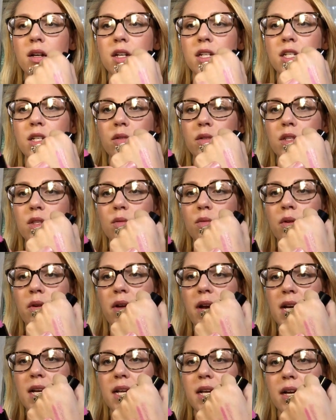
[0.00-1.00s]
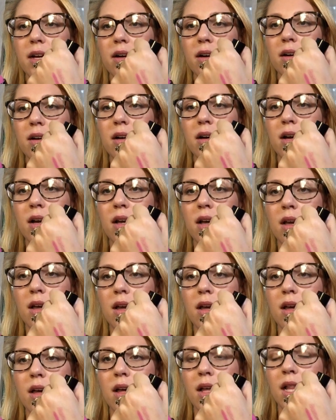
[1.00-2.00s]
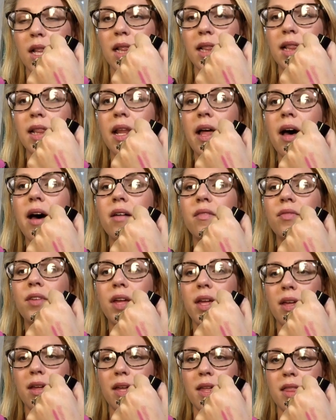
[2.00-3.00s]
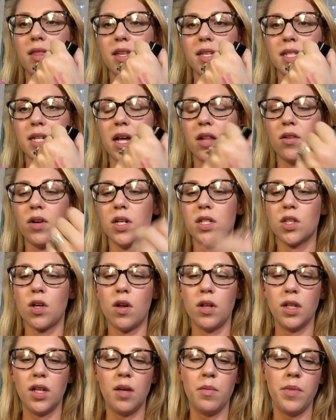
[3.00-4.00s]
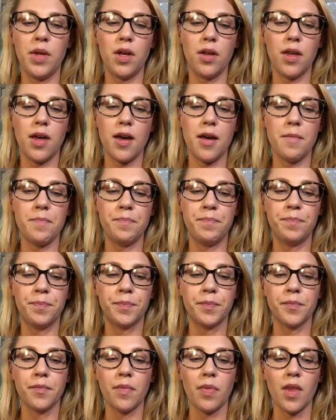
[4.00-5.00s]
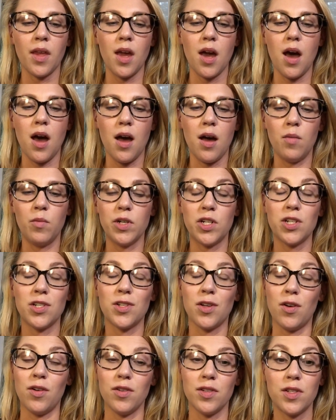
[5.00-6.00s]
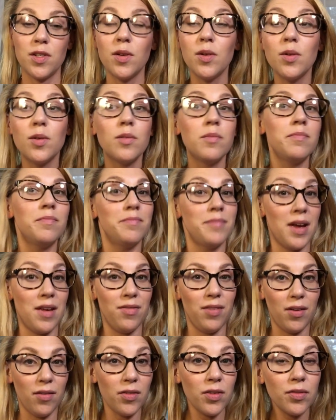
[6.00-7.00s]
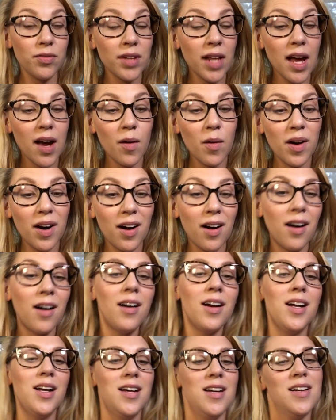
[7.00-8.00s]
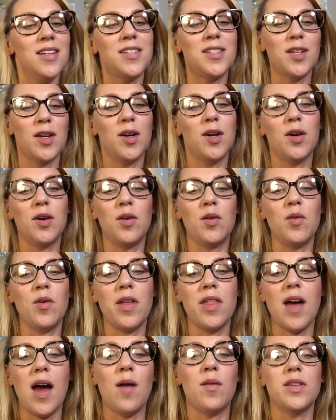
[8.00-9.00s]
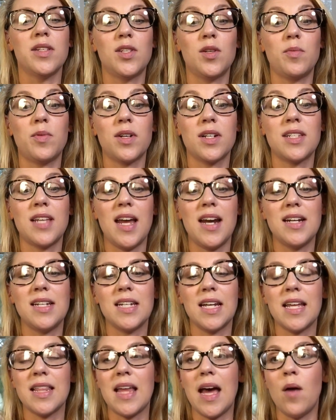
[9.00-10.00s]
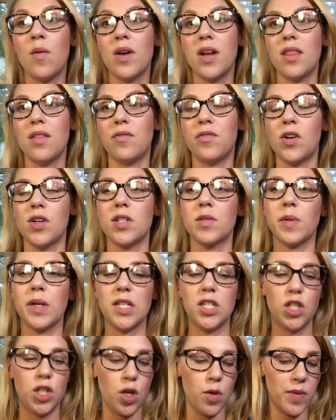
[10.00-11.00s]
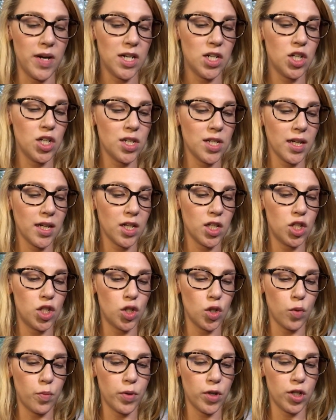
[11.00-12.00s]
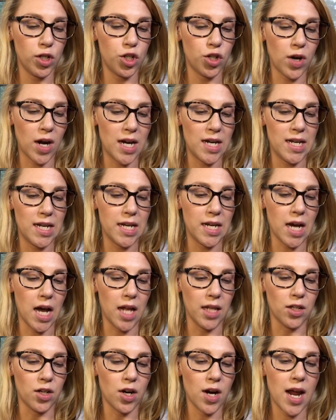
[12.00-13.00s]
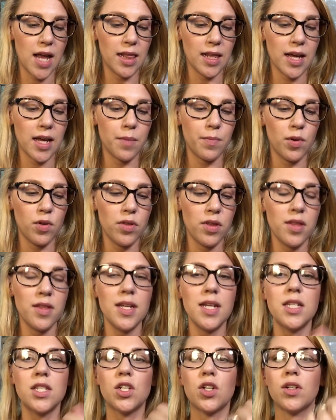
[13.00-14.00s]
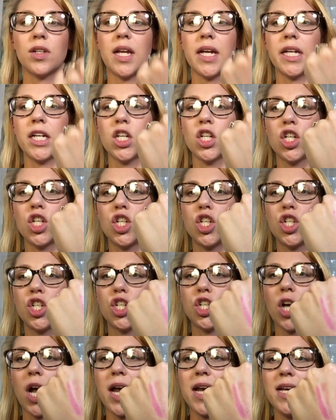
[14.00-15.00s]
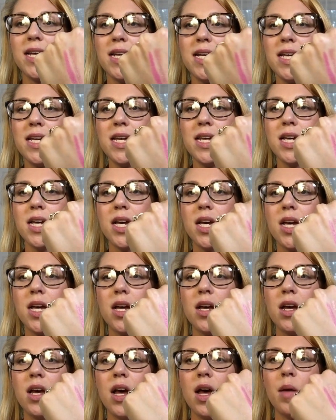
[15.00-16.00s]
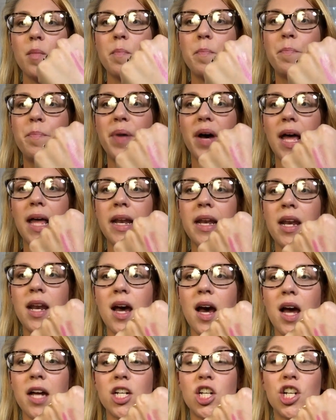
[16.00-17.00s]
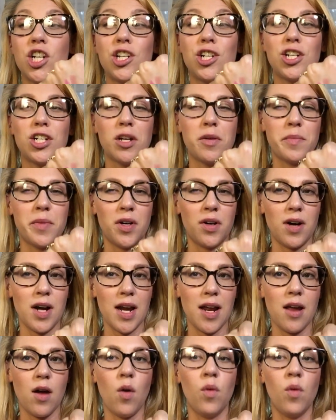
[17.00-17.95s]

So it's the one right here. Loving this color. It's called Camellia, which is also my favorite flower. So I was super excited to get that one in the first place too, but it's just like a super trendy color. And like both of these are like shiny, but not shimmery.